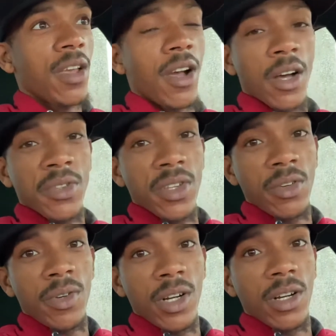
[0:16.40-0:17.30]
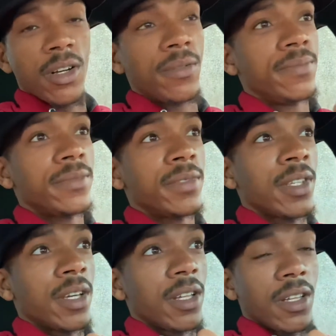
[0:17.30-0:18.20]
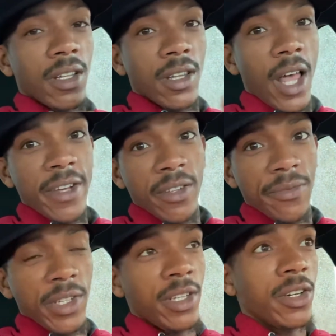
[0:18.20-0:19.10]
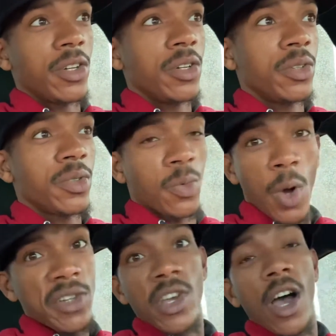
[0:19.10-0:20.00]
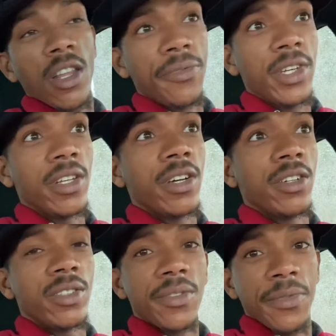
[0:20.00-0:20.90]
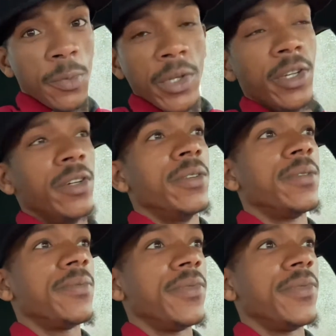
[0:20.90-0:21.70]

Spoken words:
Also, like the videos, watch all the videos if you will,